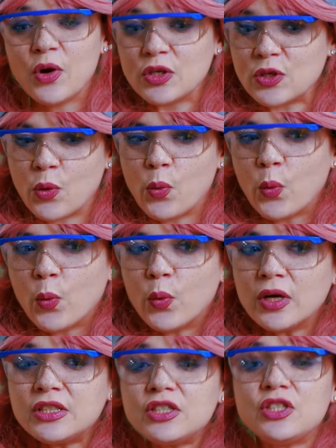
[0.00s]
So
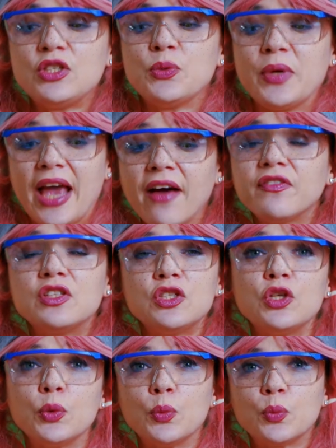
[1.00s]
what do we have to
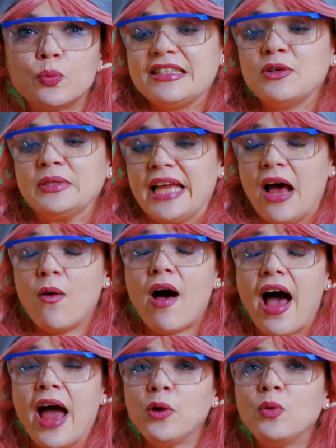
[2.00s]
do? So now
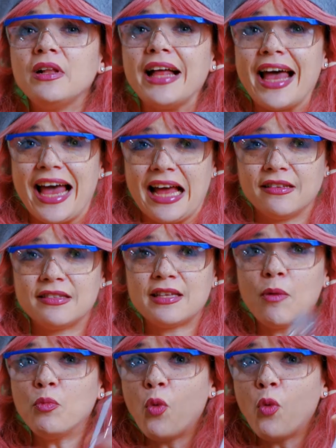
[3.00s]
I will add some